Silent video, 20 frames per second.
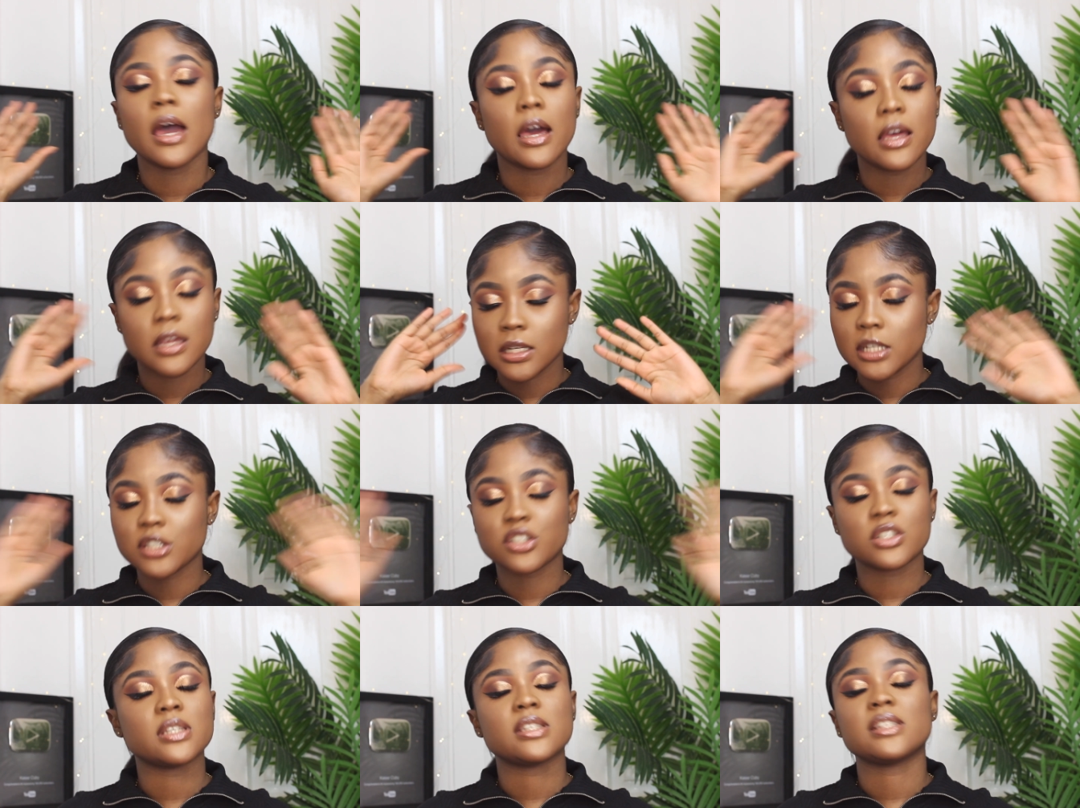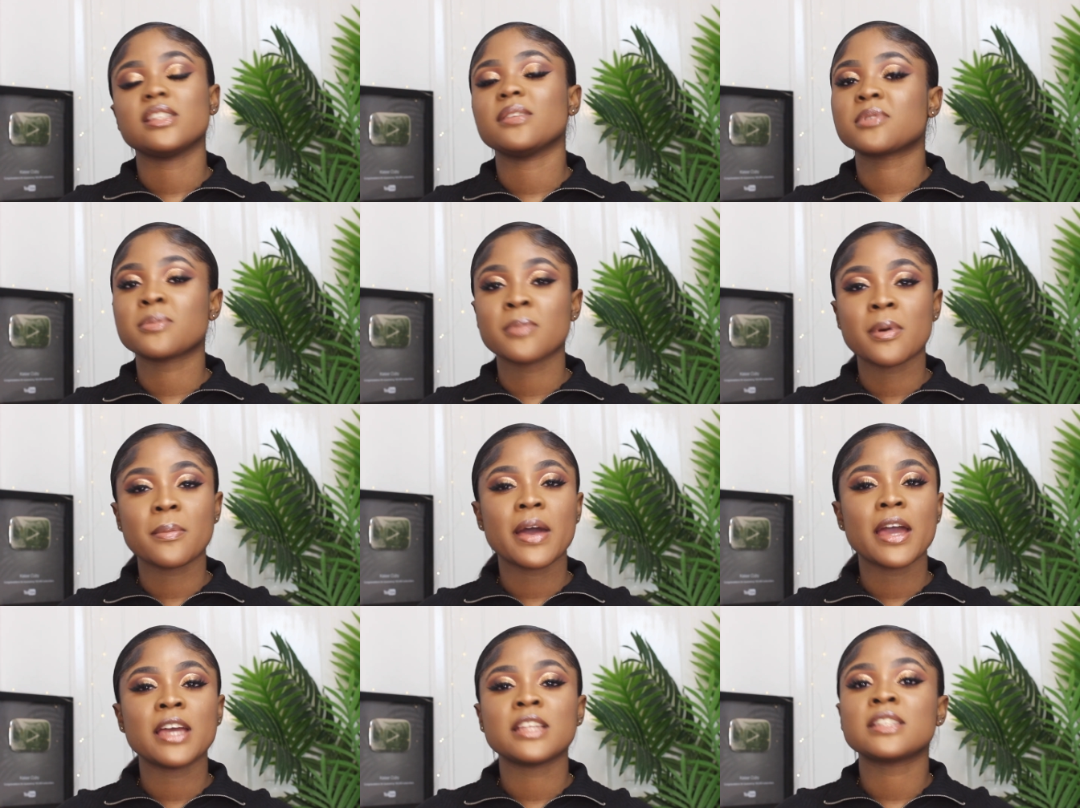It literally slipped
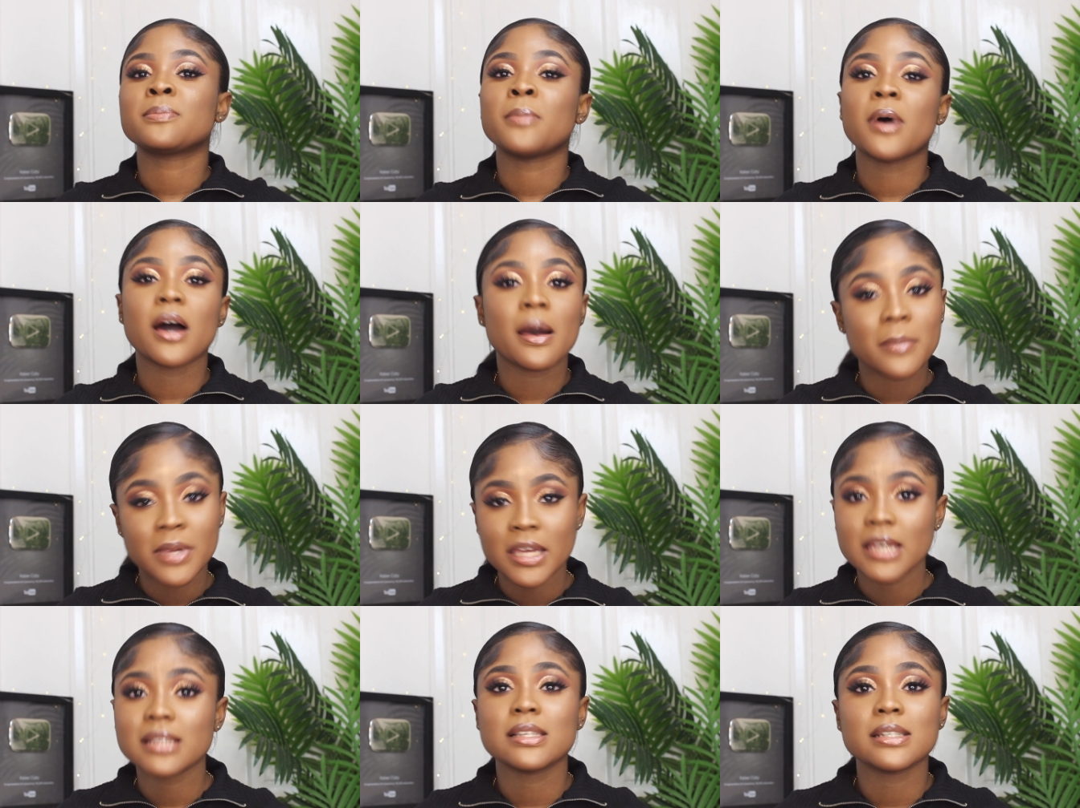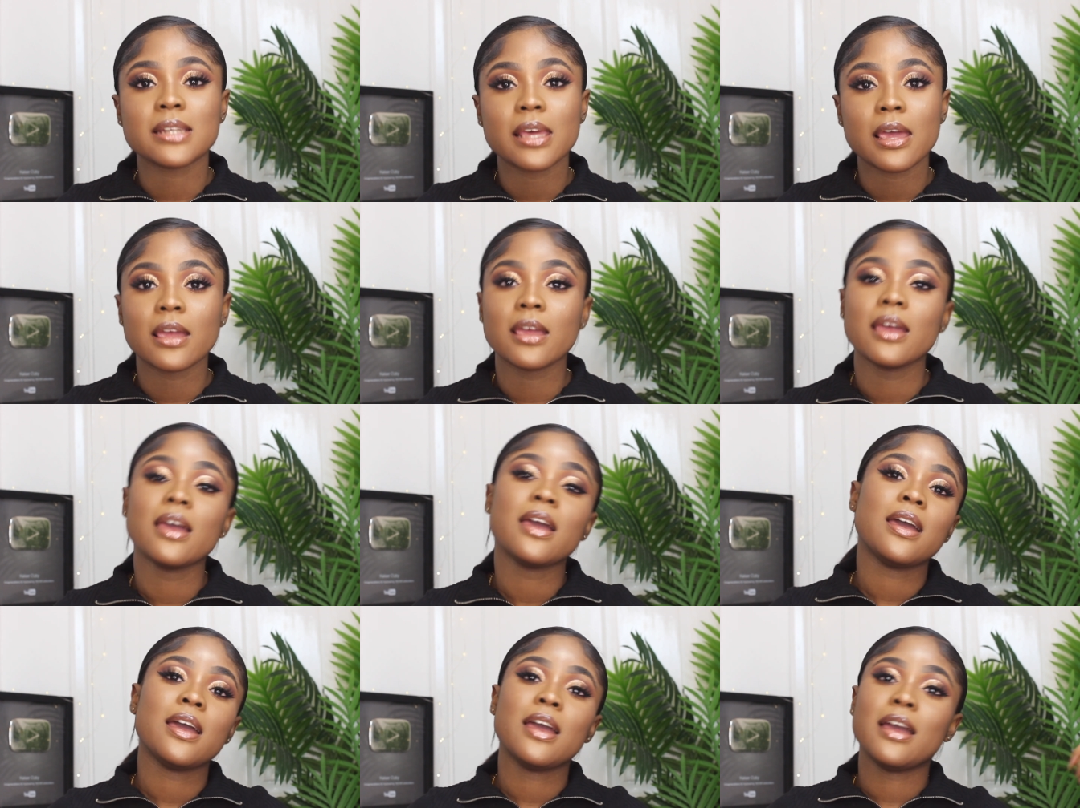my mind, but I'm here
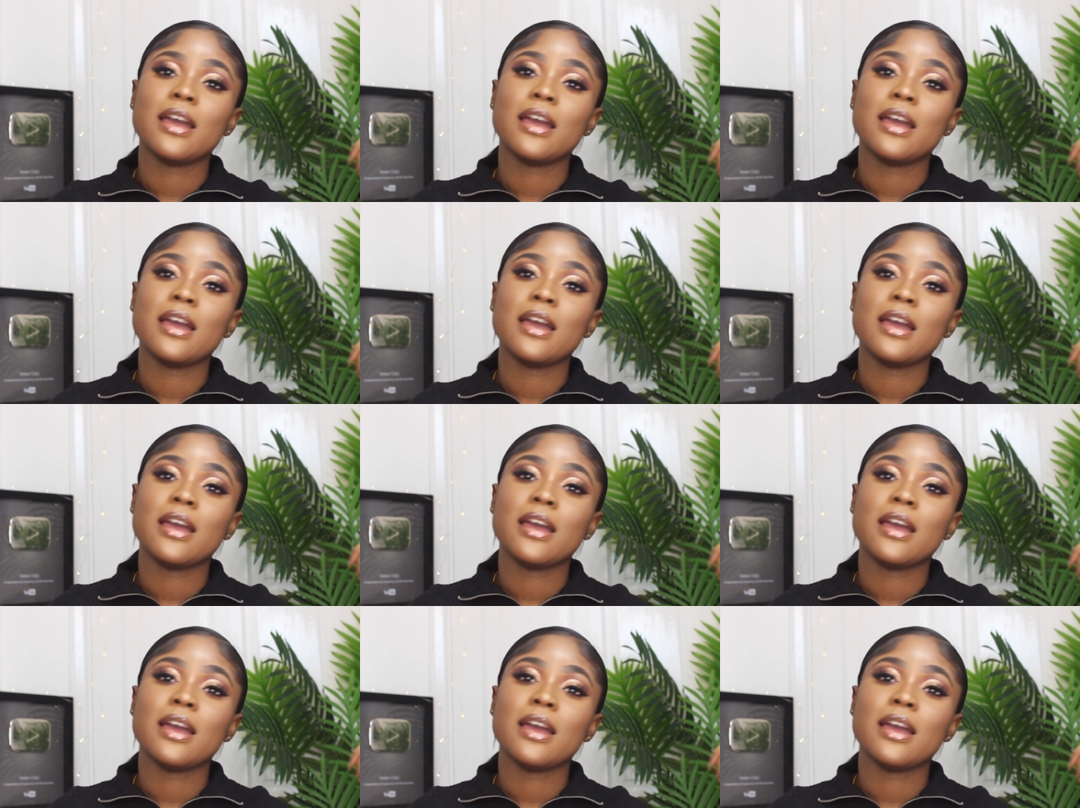today